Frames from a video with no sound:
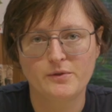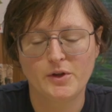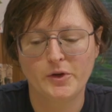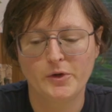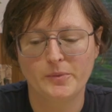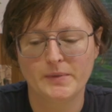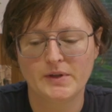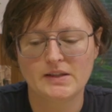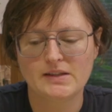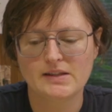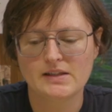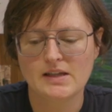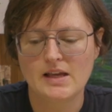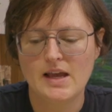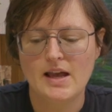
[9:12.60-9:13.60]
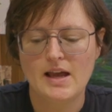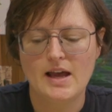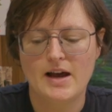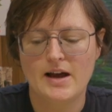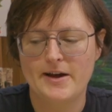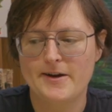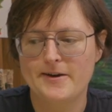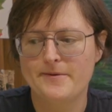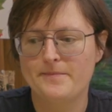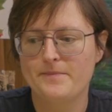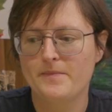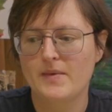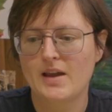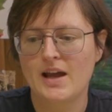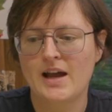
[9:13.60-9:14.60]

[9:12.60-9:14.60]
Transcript: for humans. Um,